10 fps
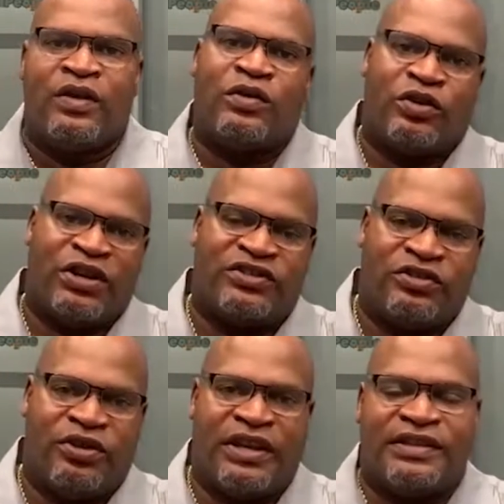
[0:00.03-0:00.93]
Well, gracious
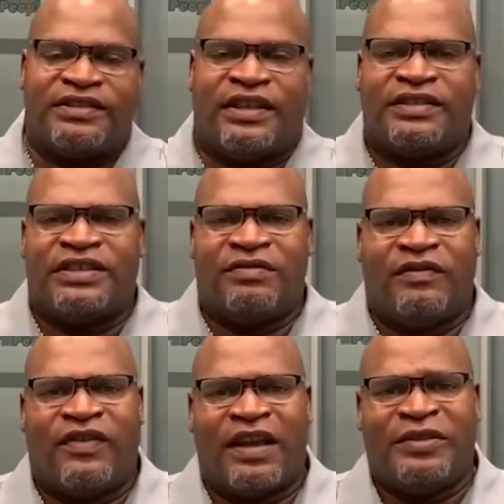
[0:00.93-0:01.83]
greetings, St. Stephen
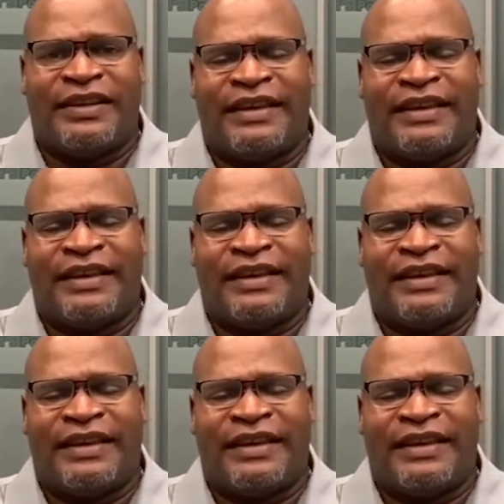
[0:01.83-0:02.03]
family and